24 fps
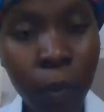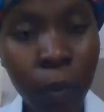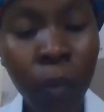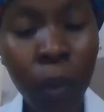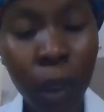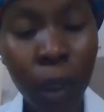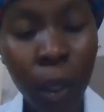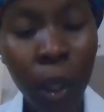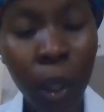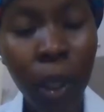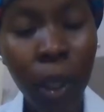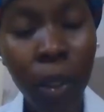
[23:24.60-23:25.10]

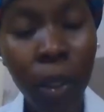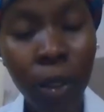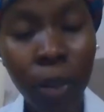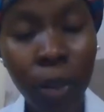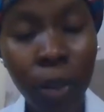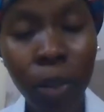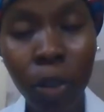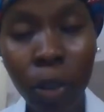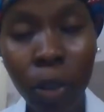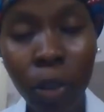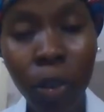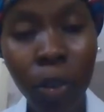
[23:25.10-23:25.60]
Yeah,
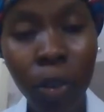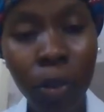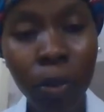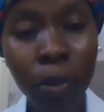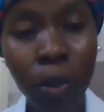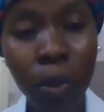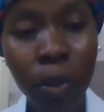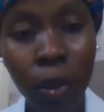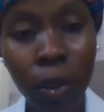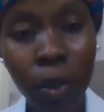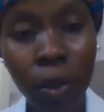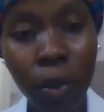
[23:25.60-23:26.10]
sure,
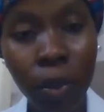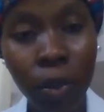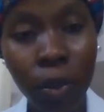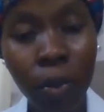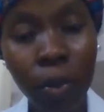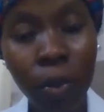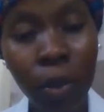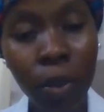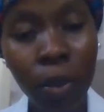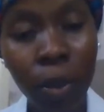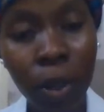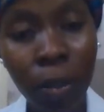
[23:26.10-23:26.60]
it's
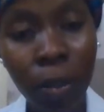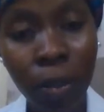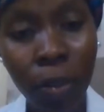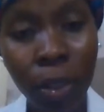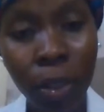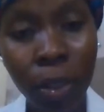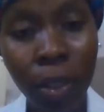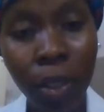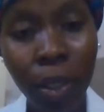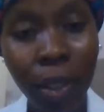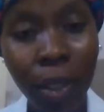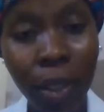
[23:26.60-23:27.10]
there
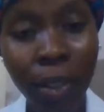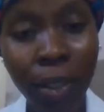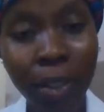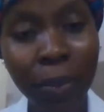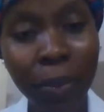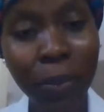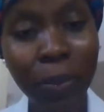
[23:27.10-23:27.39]
for sale.